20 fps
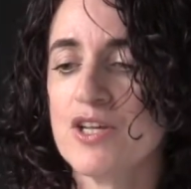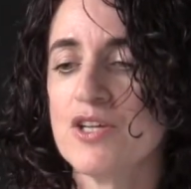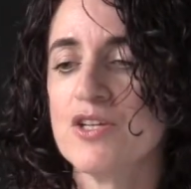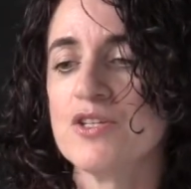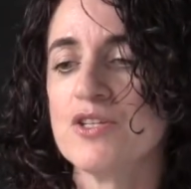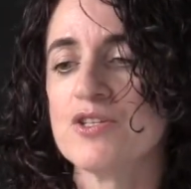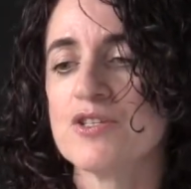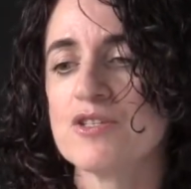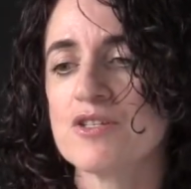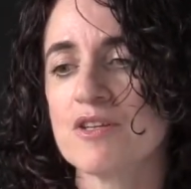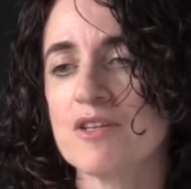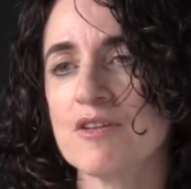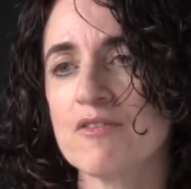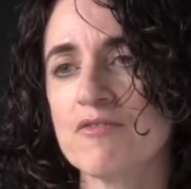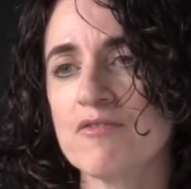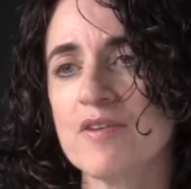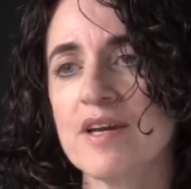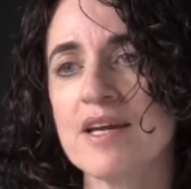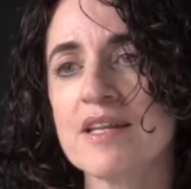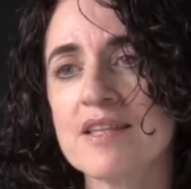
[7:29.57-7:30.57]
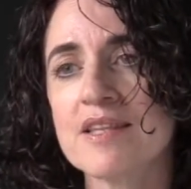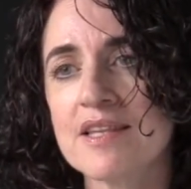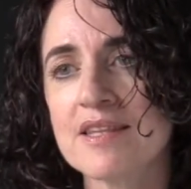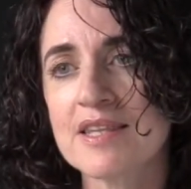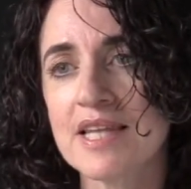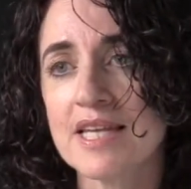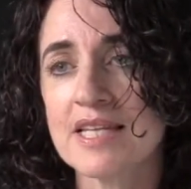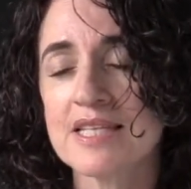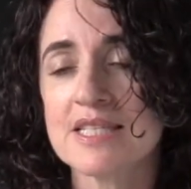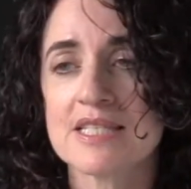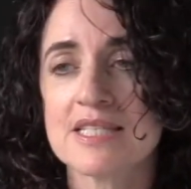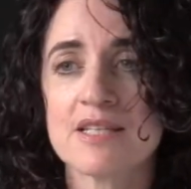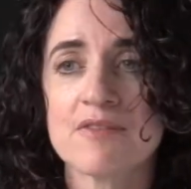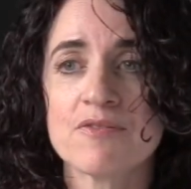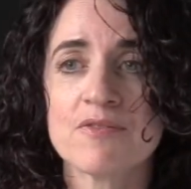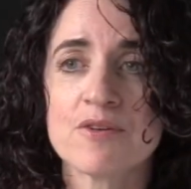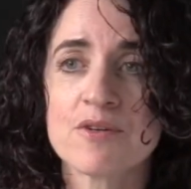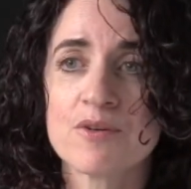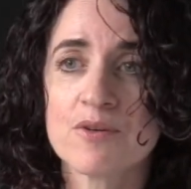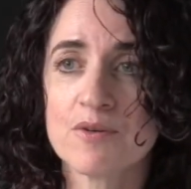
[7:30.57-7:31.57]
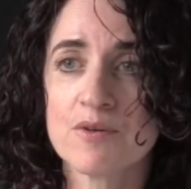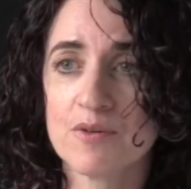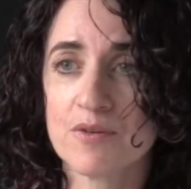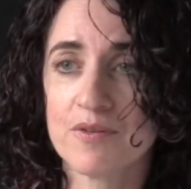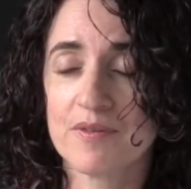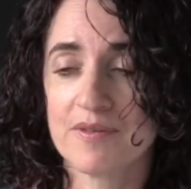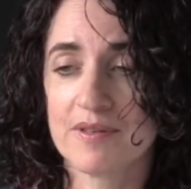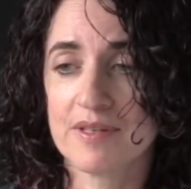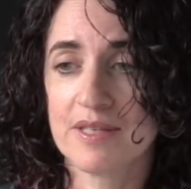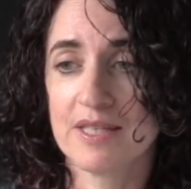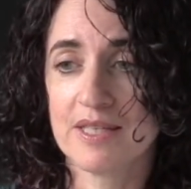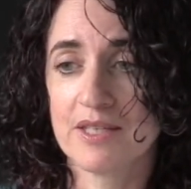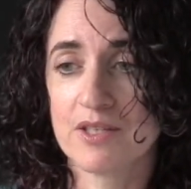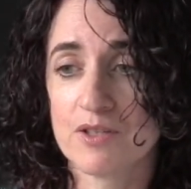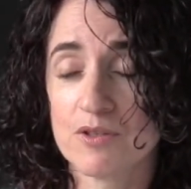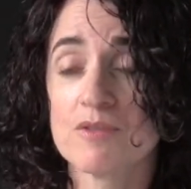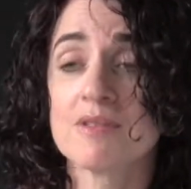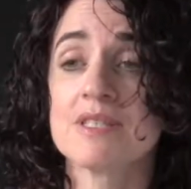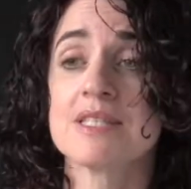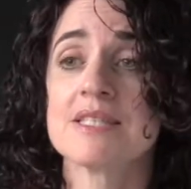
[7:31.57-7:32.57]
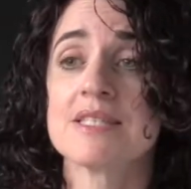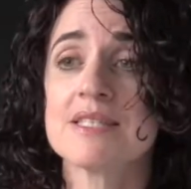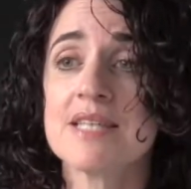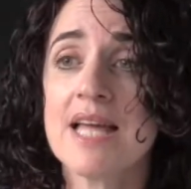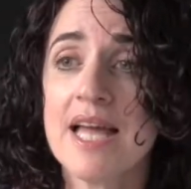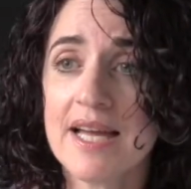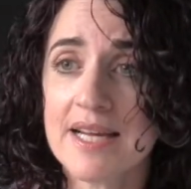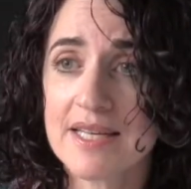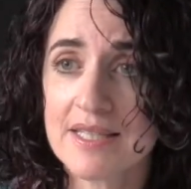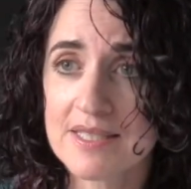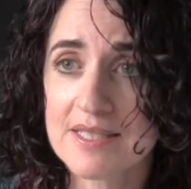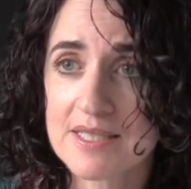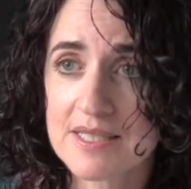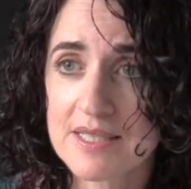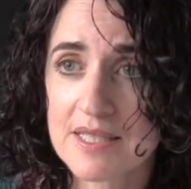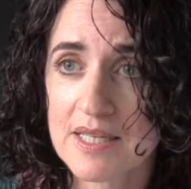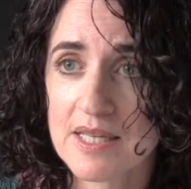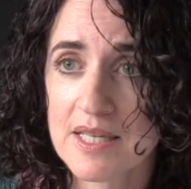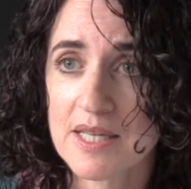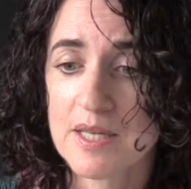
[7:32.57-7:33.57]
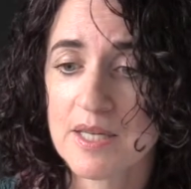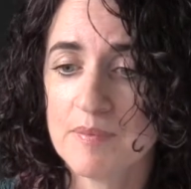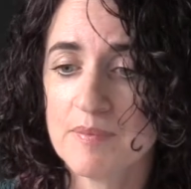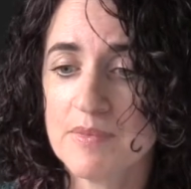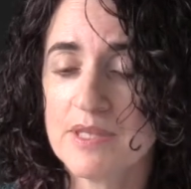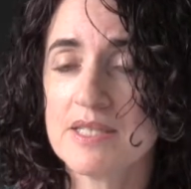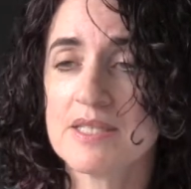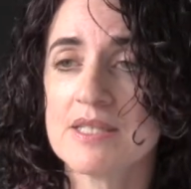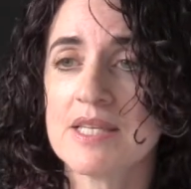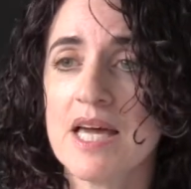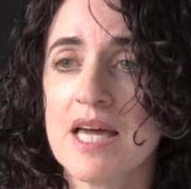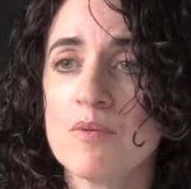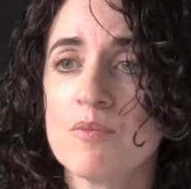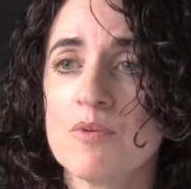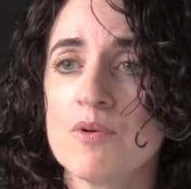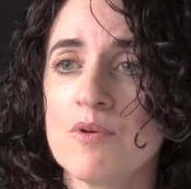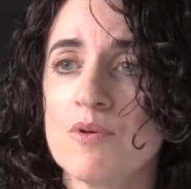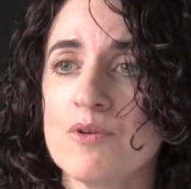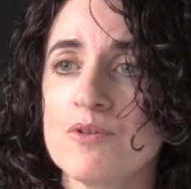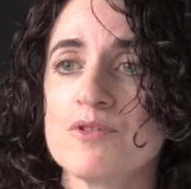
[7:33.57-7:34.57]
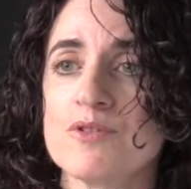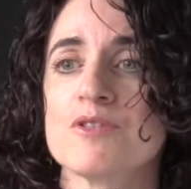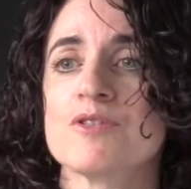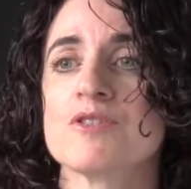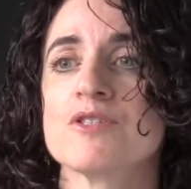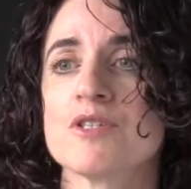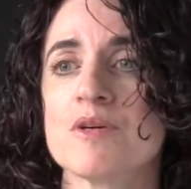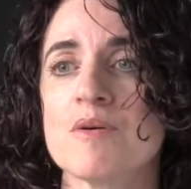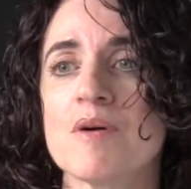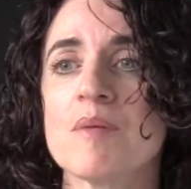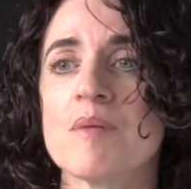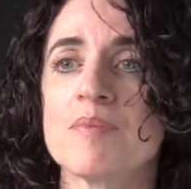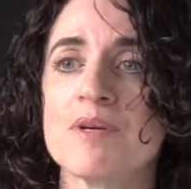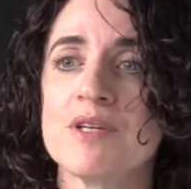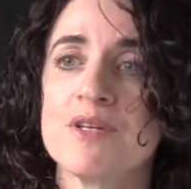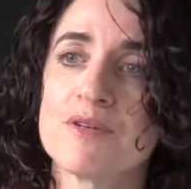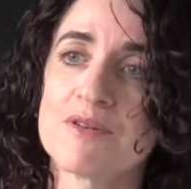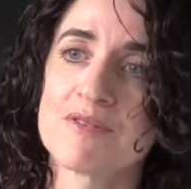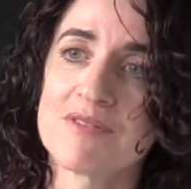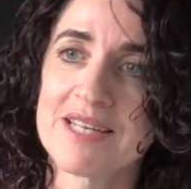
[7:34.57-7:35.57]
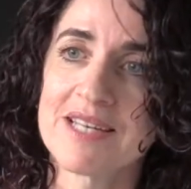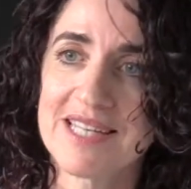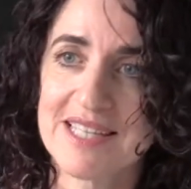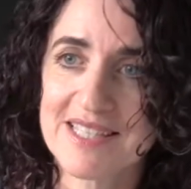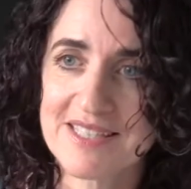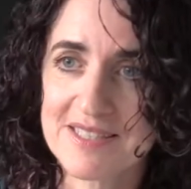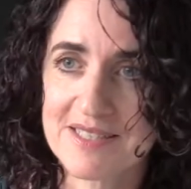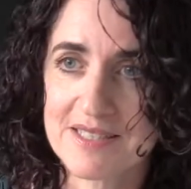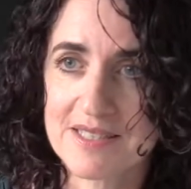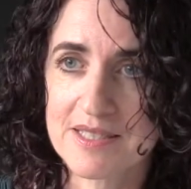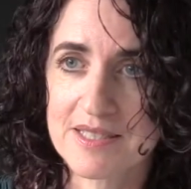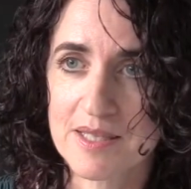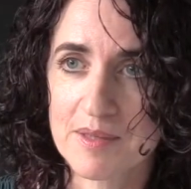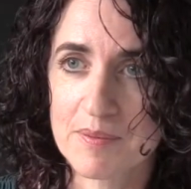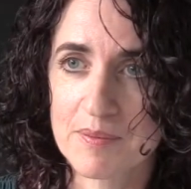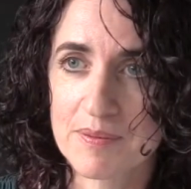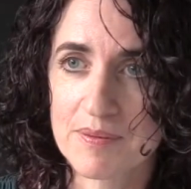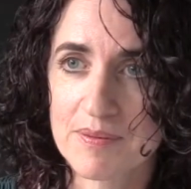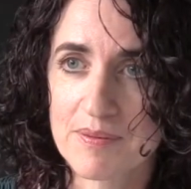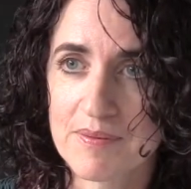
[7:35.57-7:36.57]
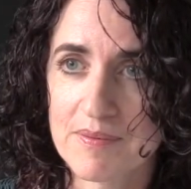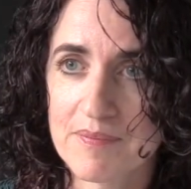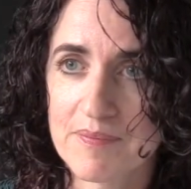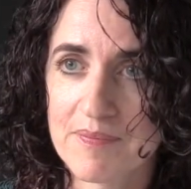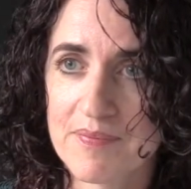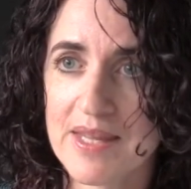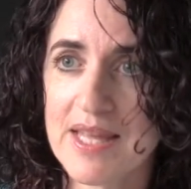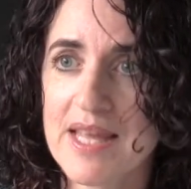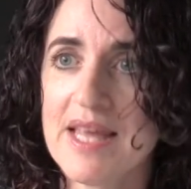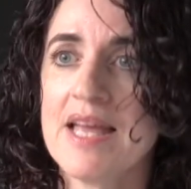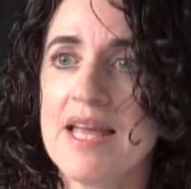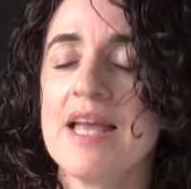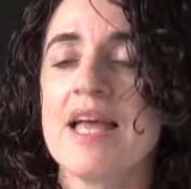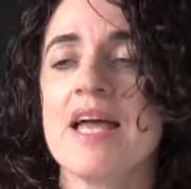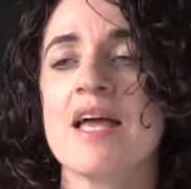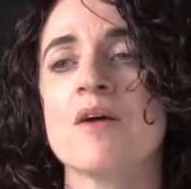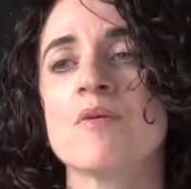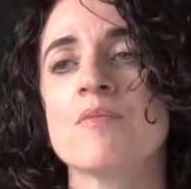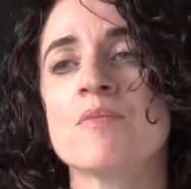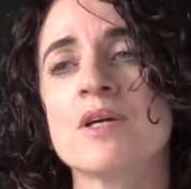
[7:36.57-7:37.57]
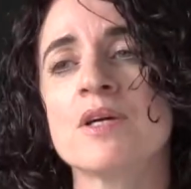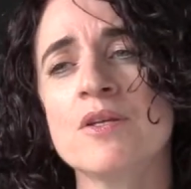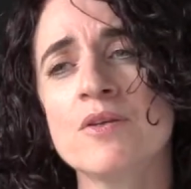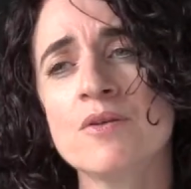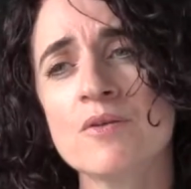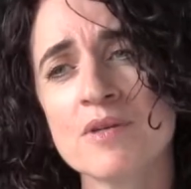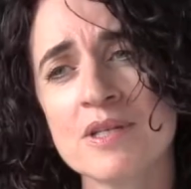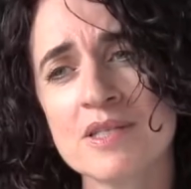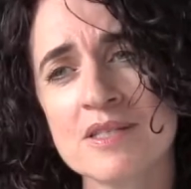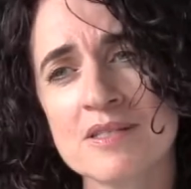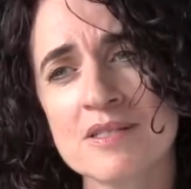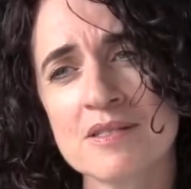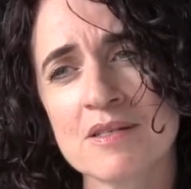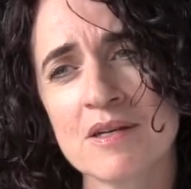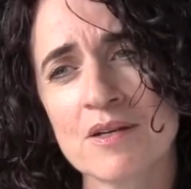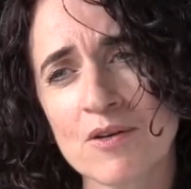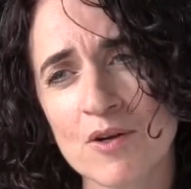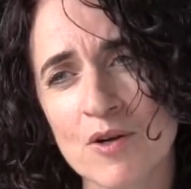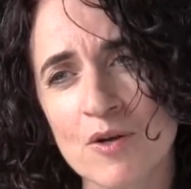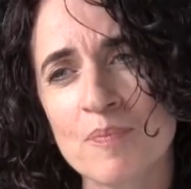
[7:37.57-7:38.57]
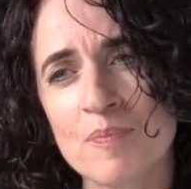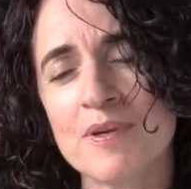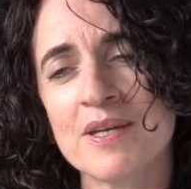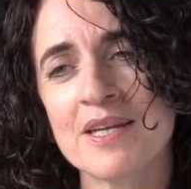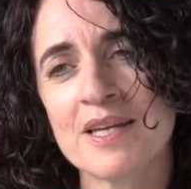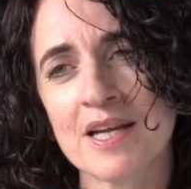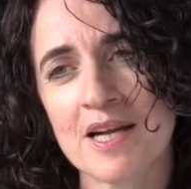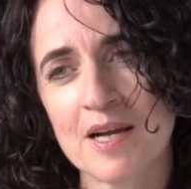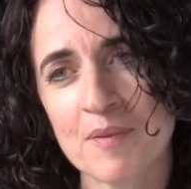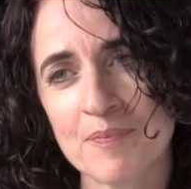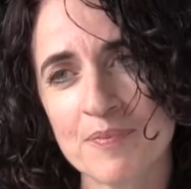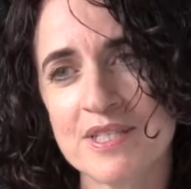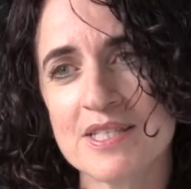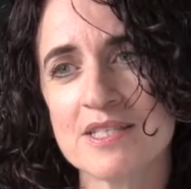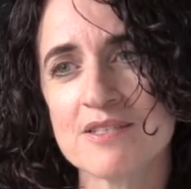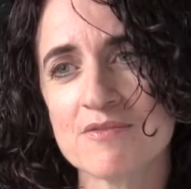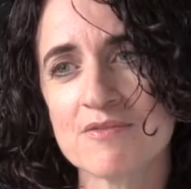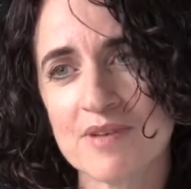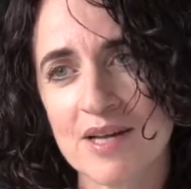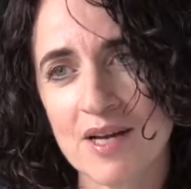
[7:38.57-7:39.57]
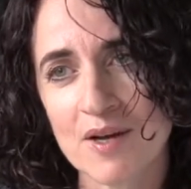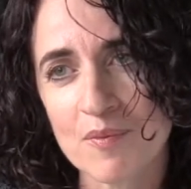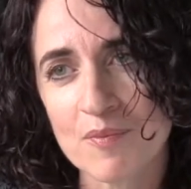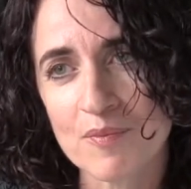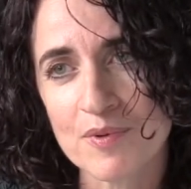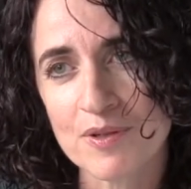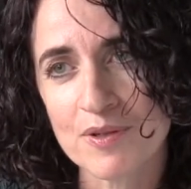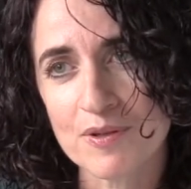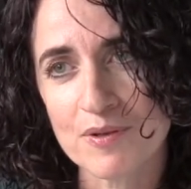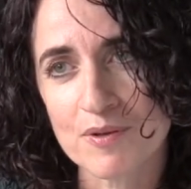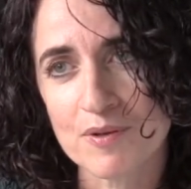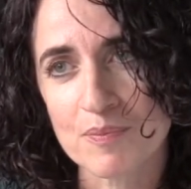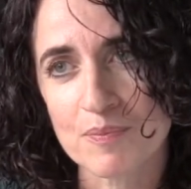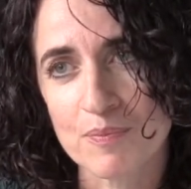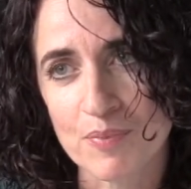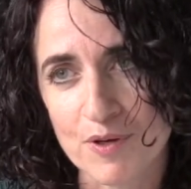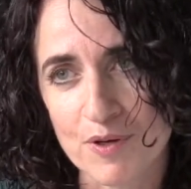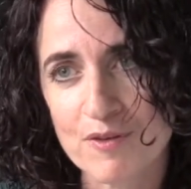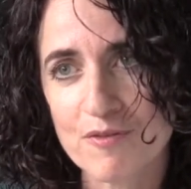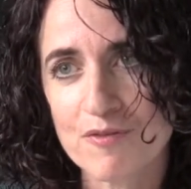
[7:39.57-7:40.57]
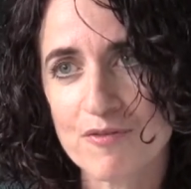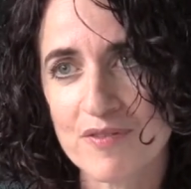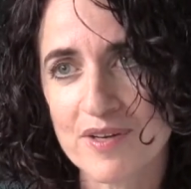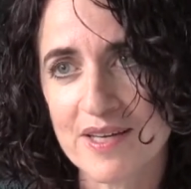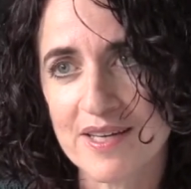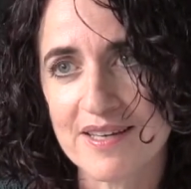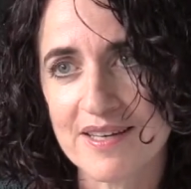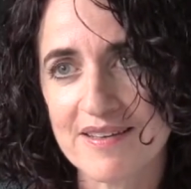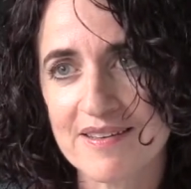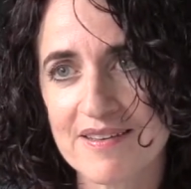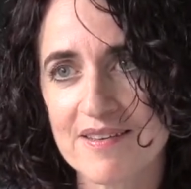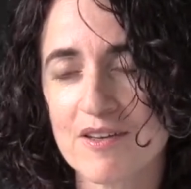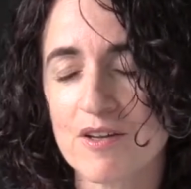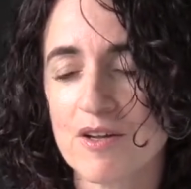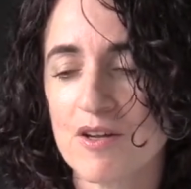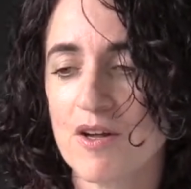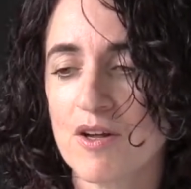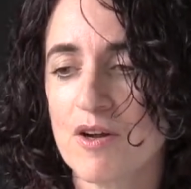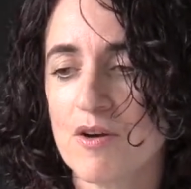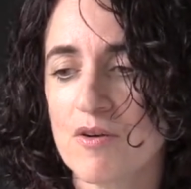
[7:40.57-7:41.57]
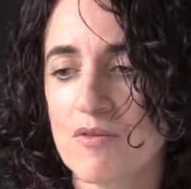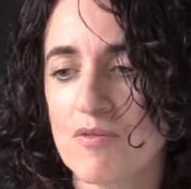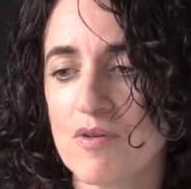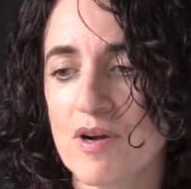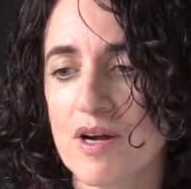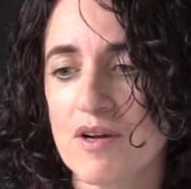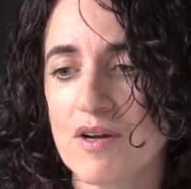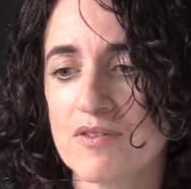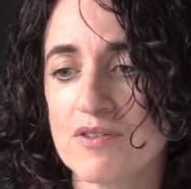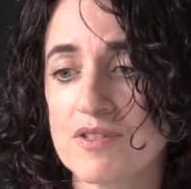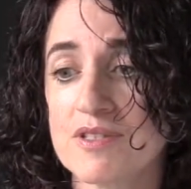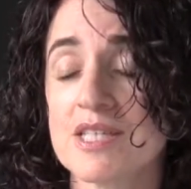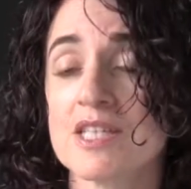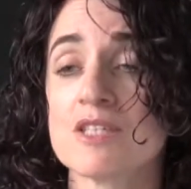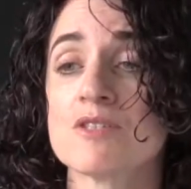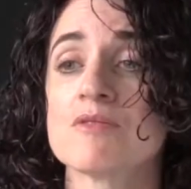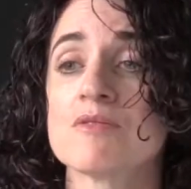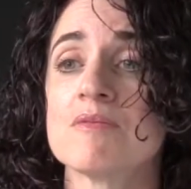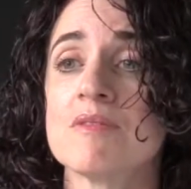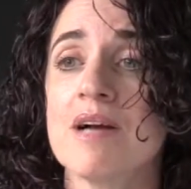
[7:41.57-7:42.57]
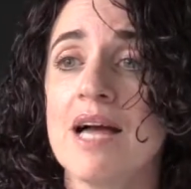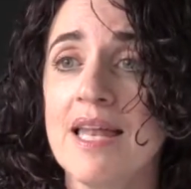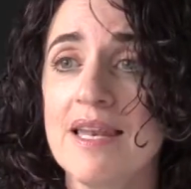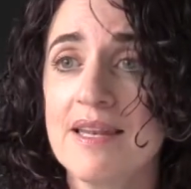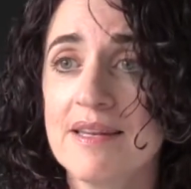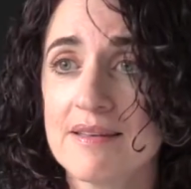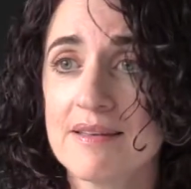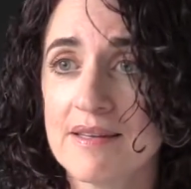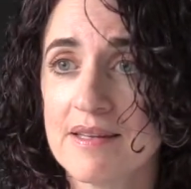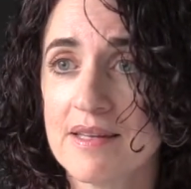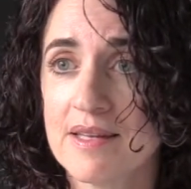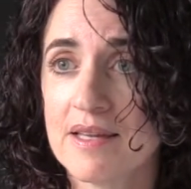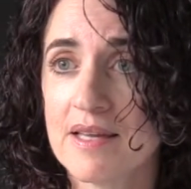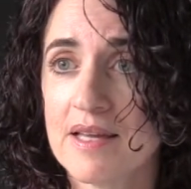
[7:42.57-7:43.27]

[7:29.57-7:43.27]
So the fact that that is difficult during sex means that will also show up in your relationship. And when you can start opening up this realm with your boyfriend around sexuality,